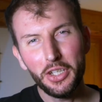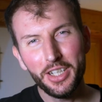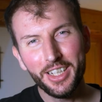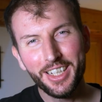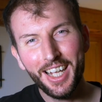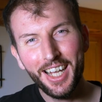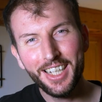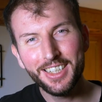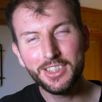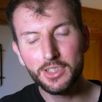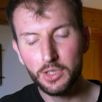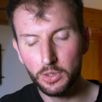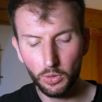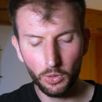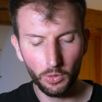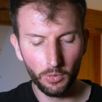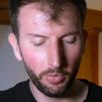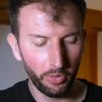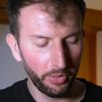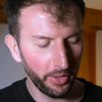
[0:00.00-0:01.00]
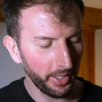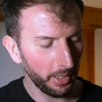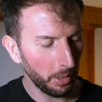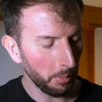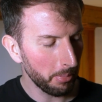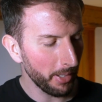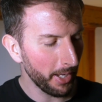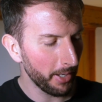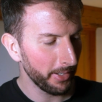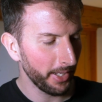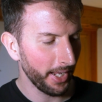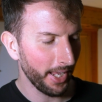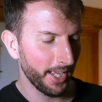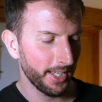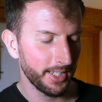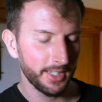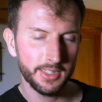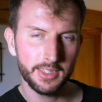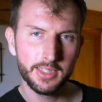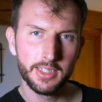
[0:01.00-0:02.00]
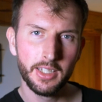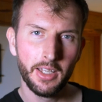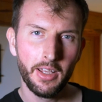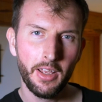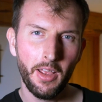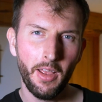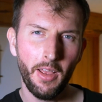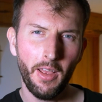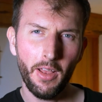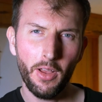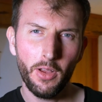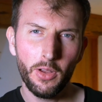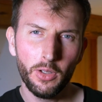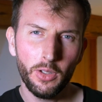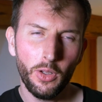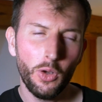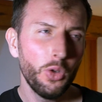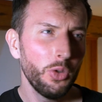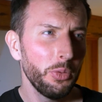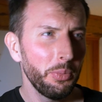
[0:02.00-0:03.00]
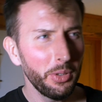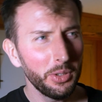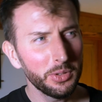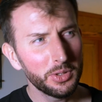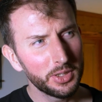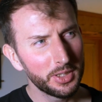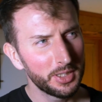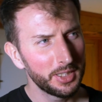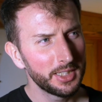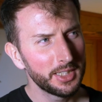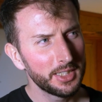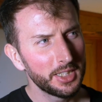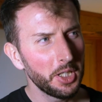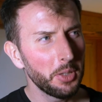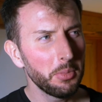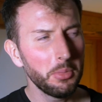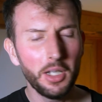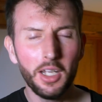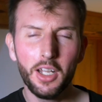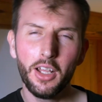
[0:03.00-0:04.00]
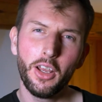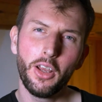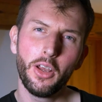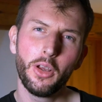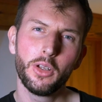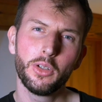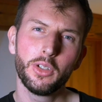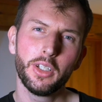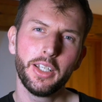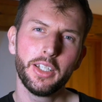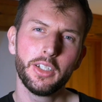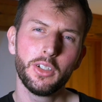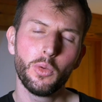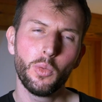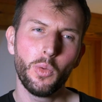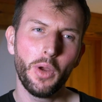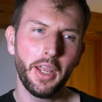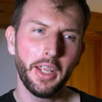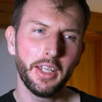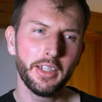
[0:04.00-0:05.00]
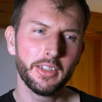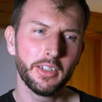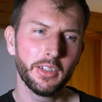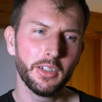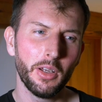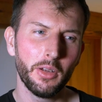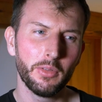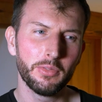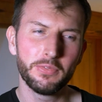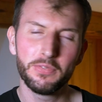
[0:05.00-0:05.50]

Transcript: you can sort of think about it as almost similar in a way that a